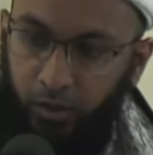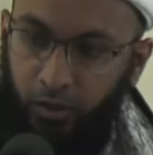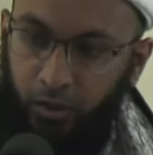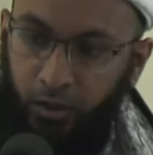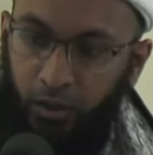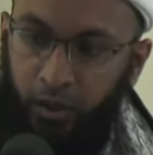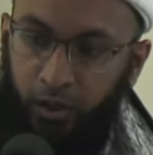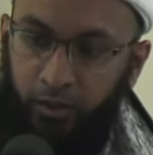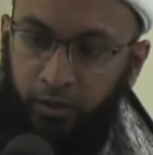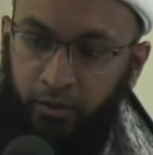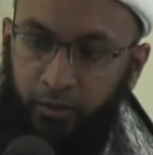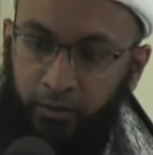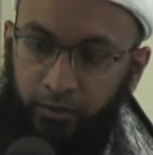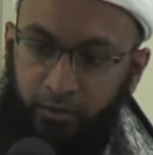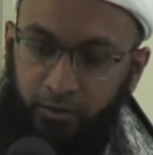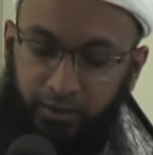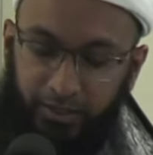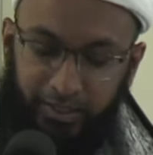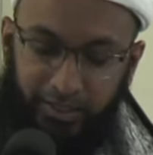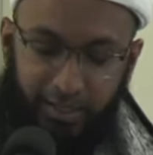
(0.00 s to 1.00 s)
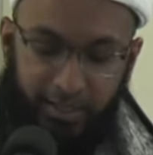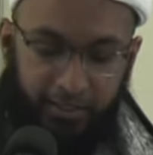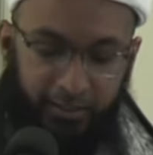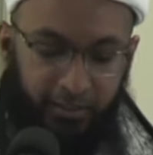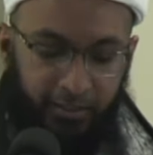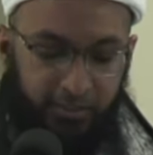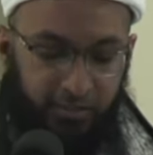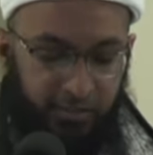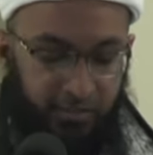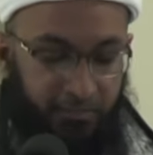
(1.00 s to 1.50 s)
Or it
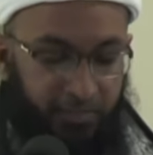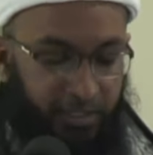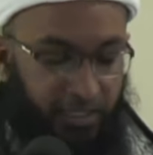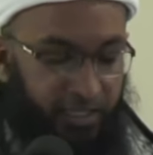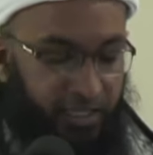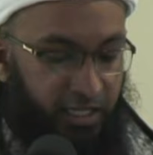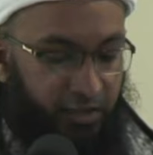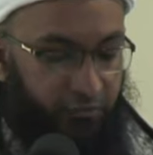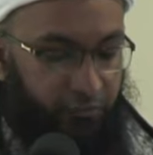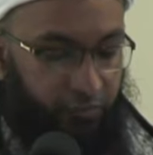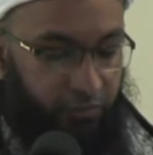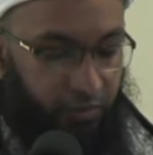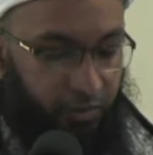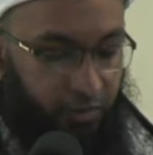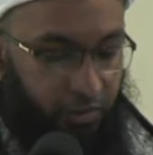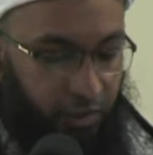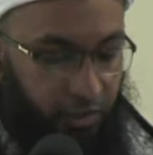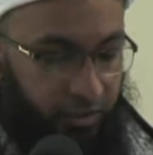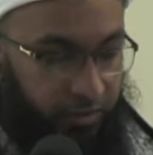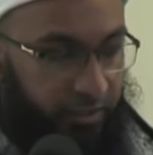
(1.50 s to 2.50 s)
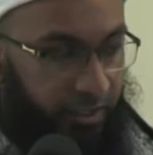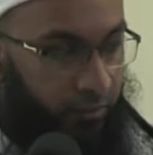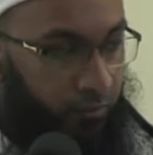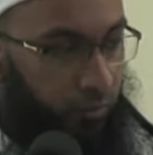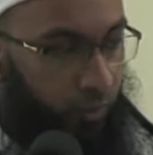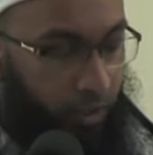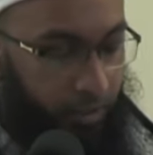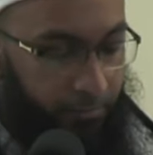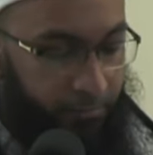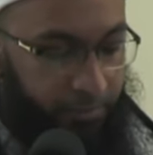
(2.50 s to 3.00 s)
is the belief that
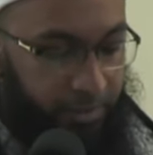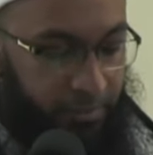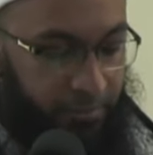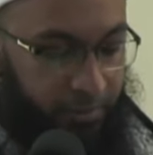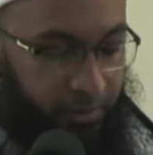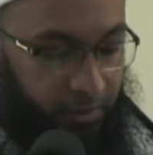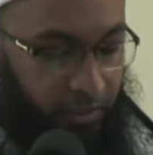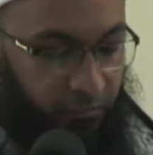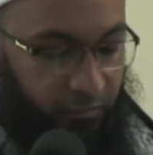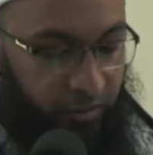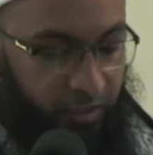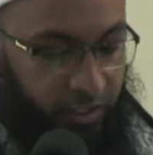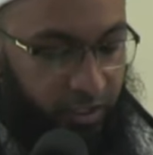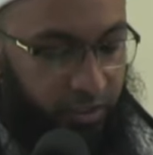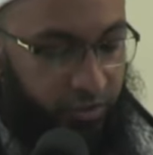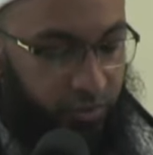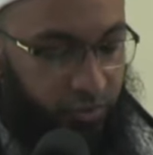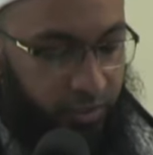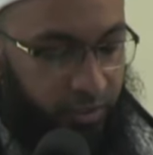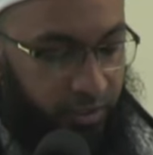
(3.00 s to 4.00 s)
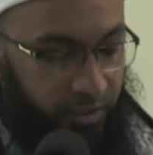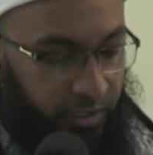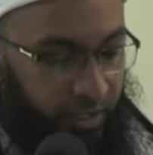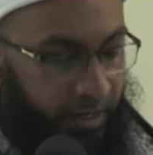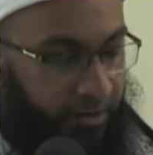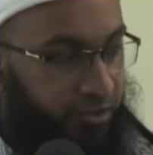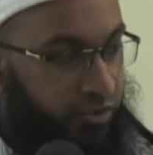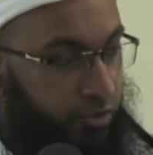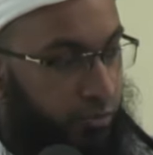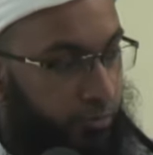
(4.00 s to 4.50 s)
one people of a country
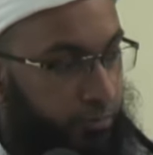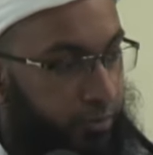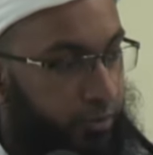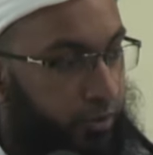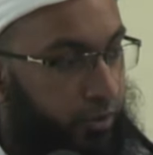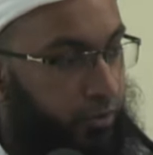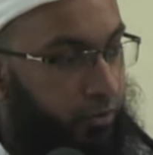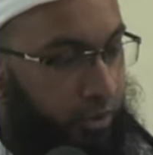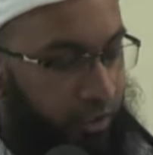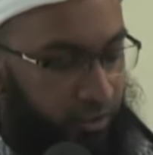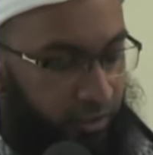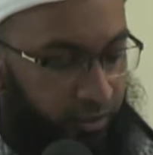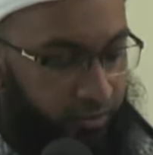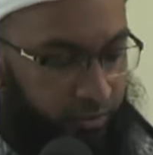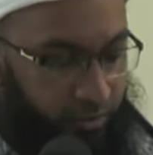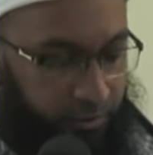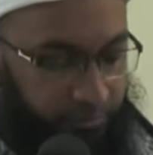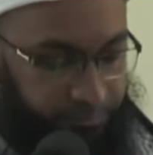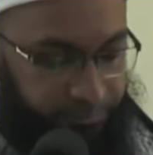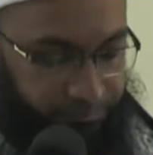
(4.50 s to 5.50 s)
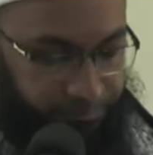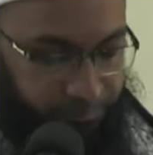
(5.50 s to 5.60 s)
are superior to another.